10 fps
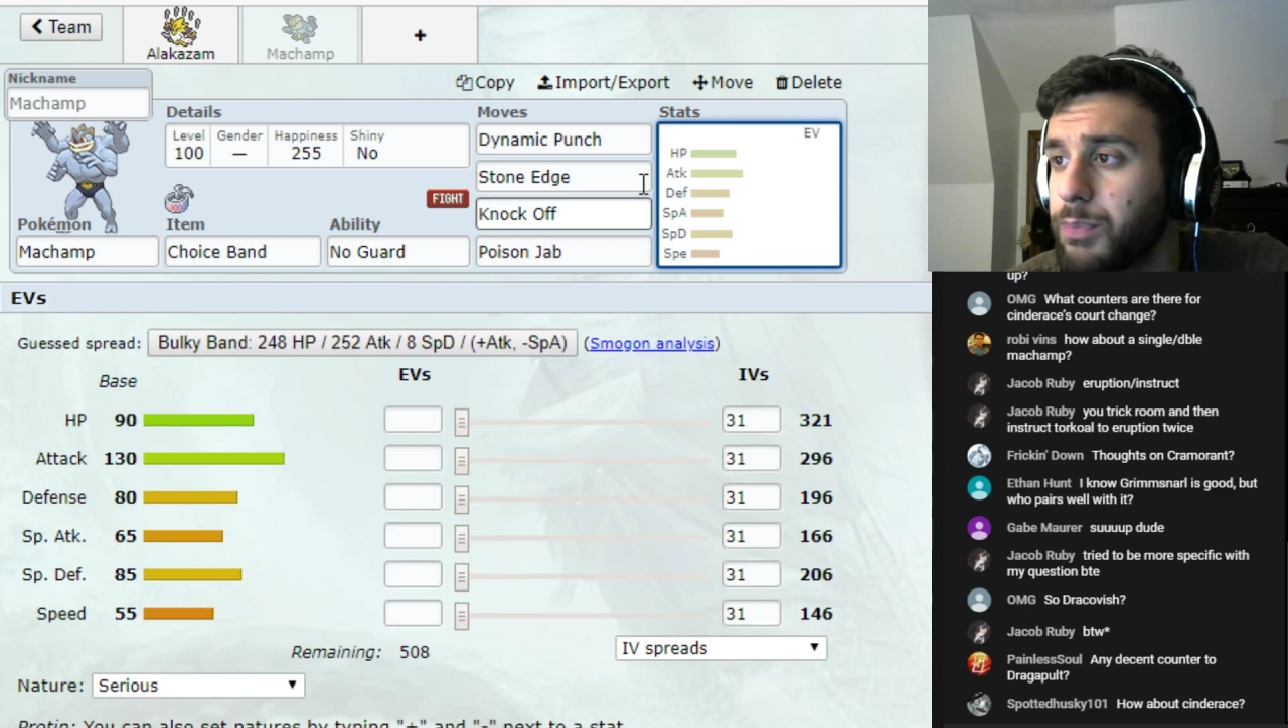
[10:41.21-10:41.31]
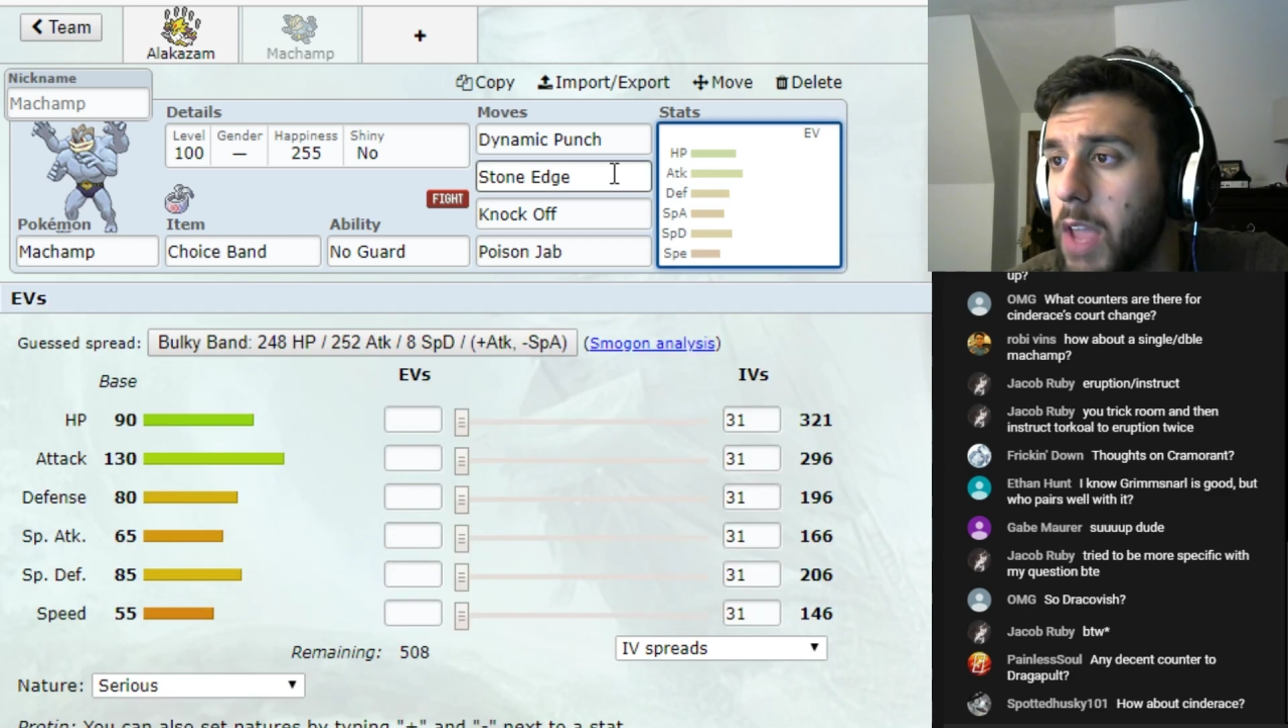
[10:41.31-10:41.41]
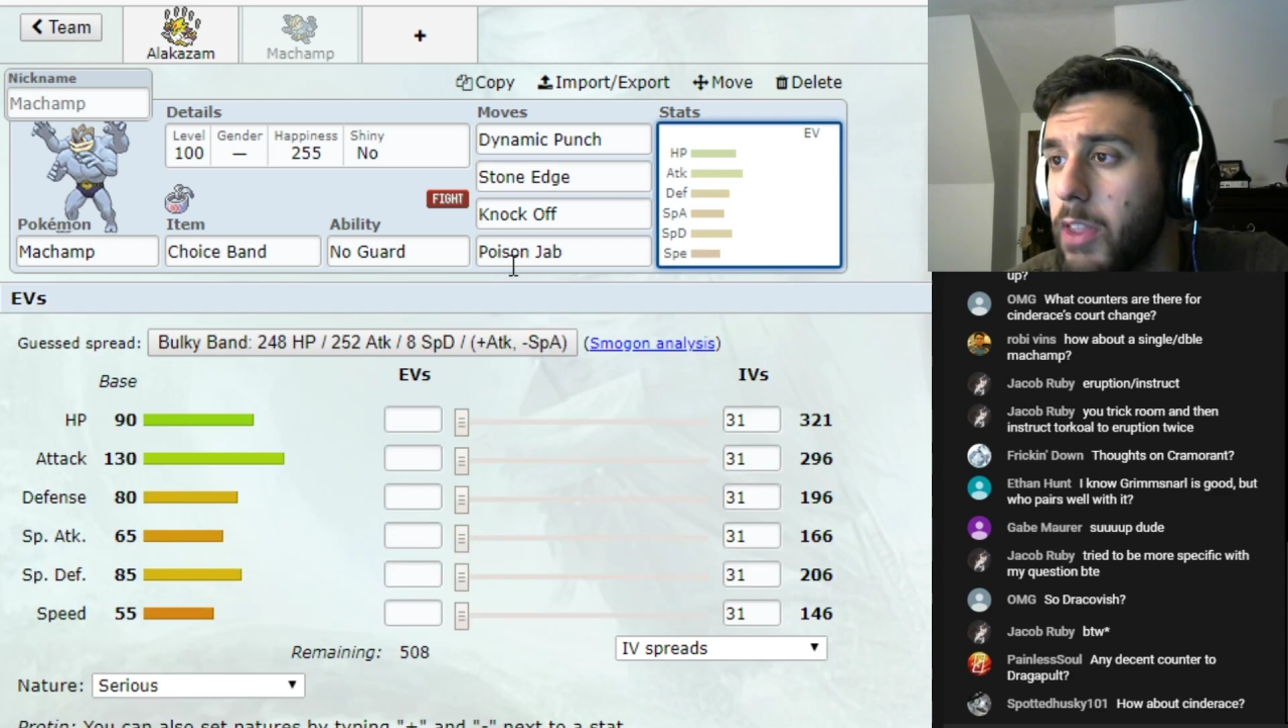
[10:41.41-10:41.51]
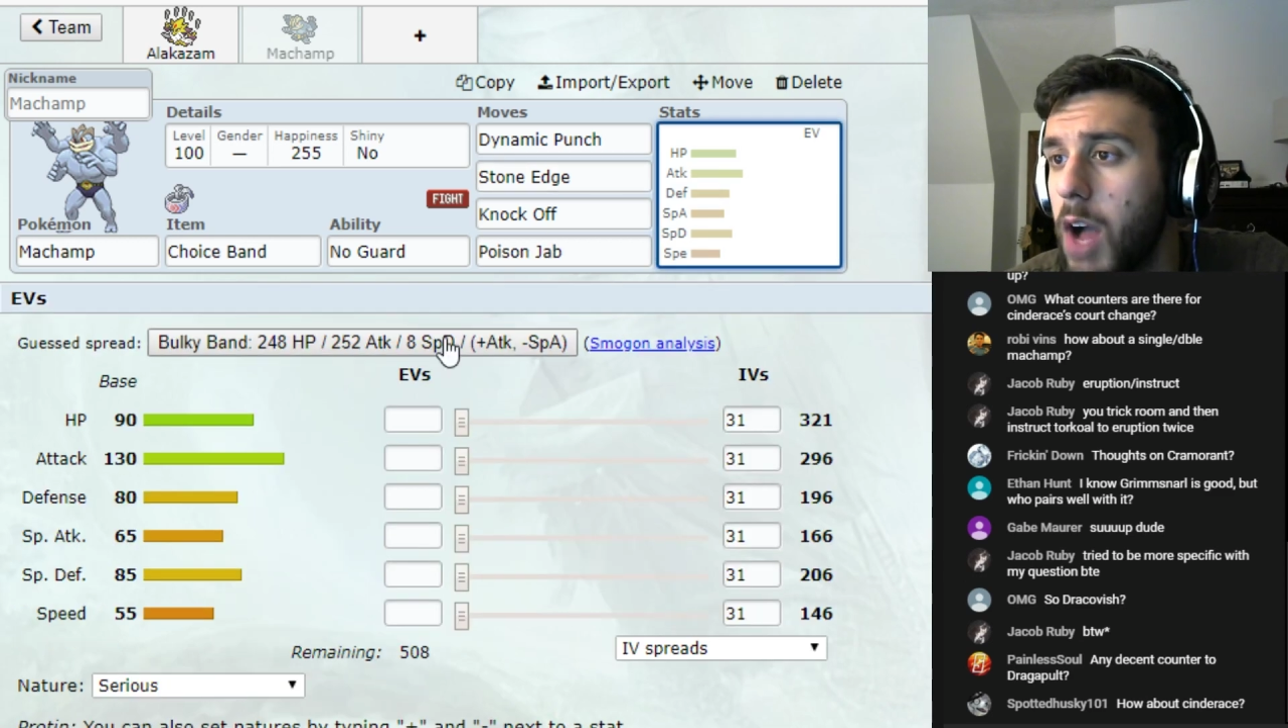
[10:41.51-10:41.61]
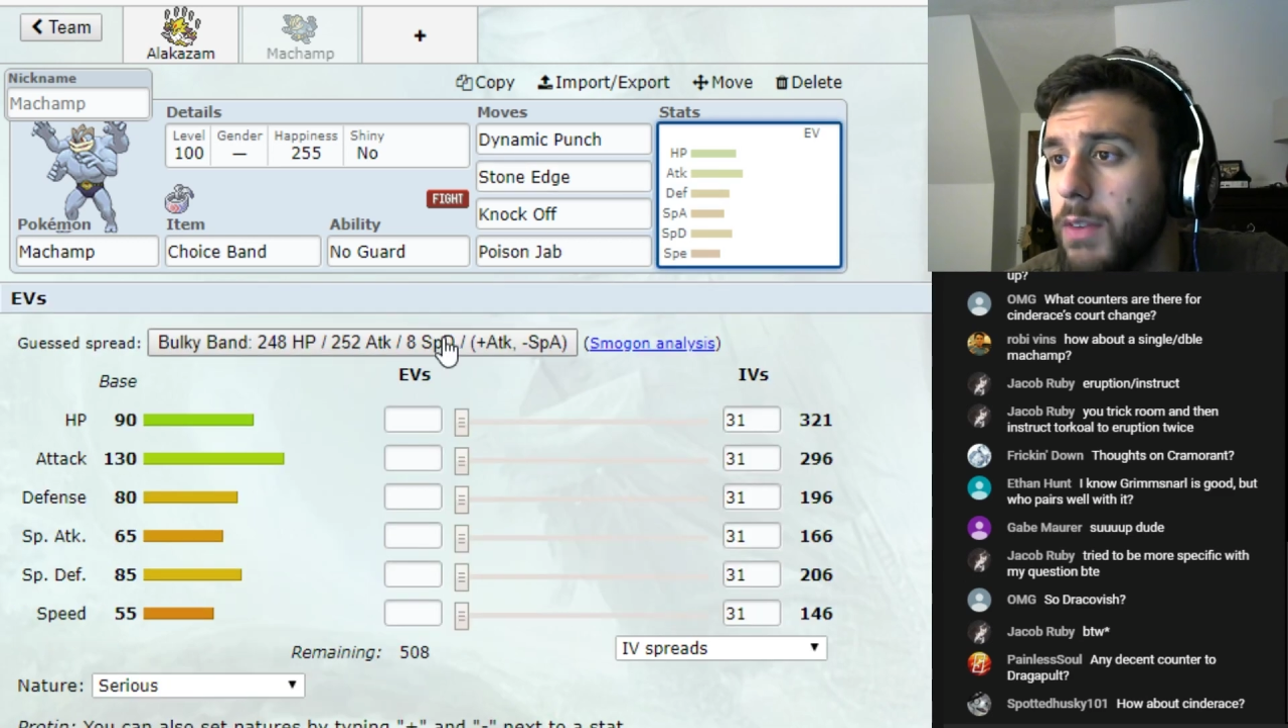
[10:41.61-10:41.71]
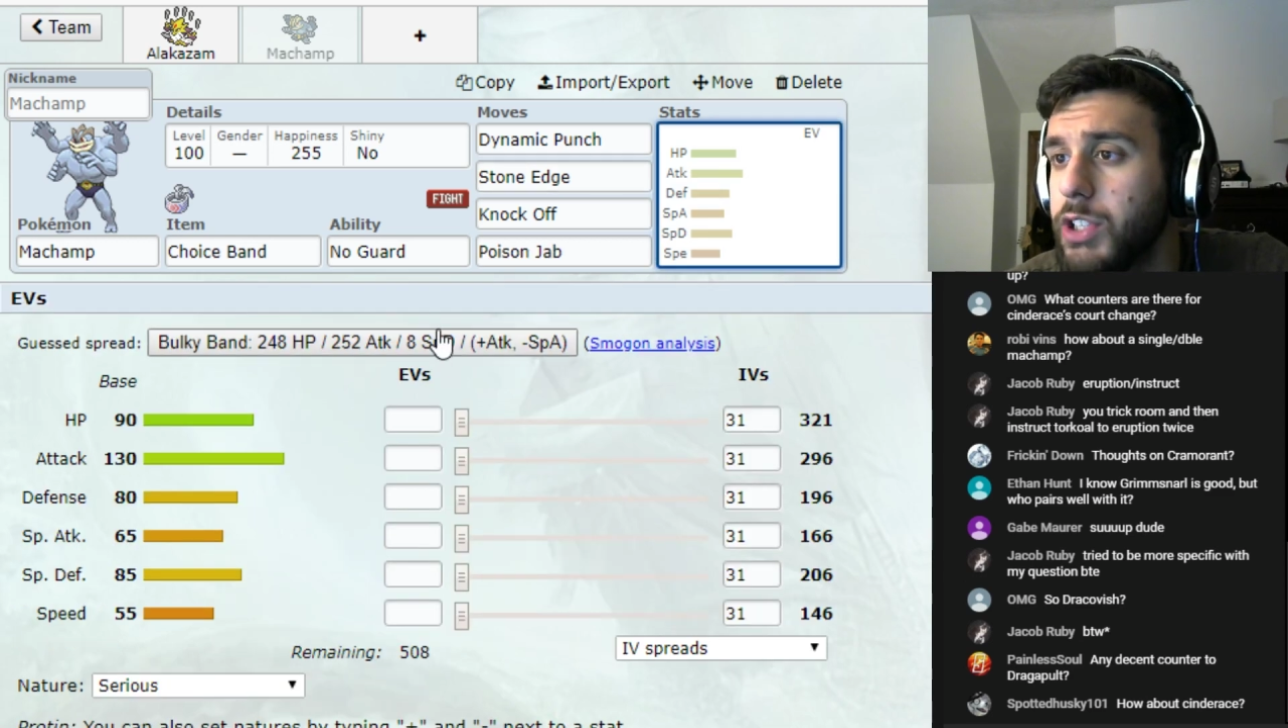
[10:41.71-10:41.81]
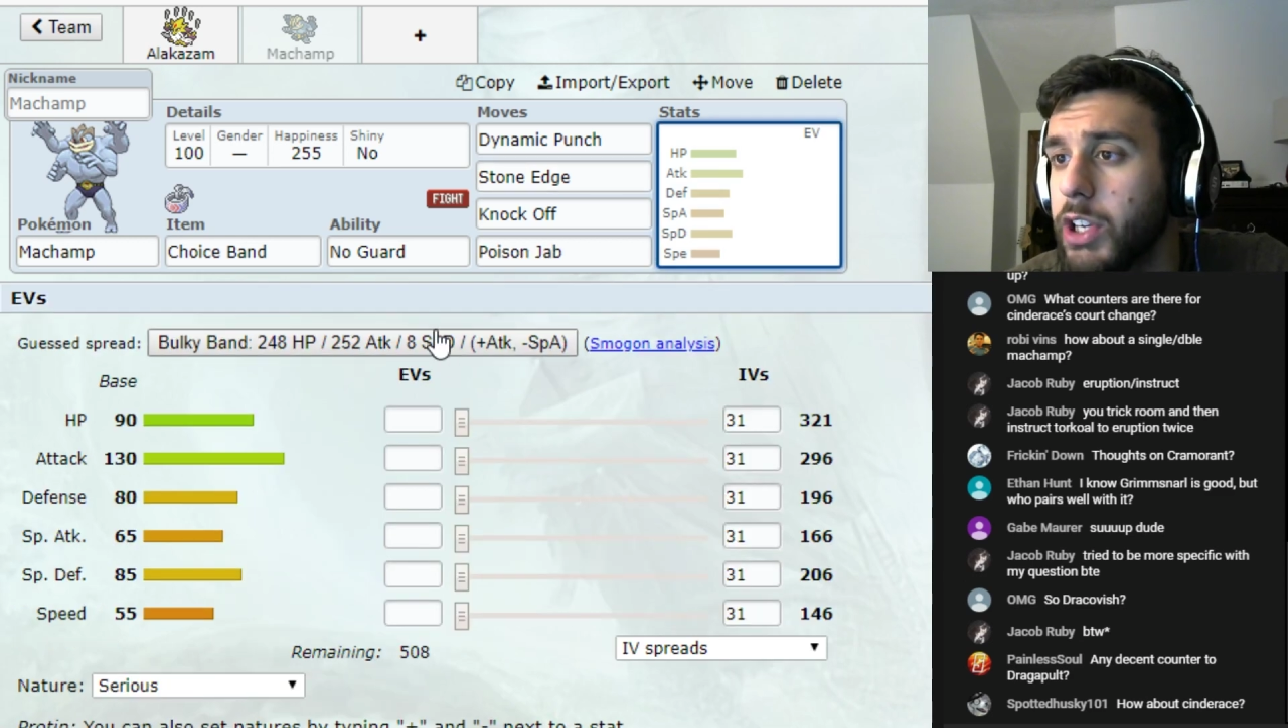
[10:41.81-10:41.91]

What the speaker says: And then obviously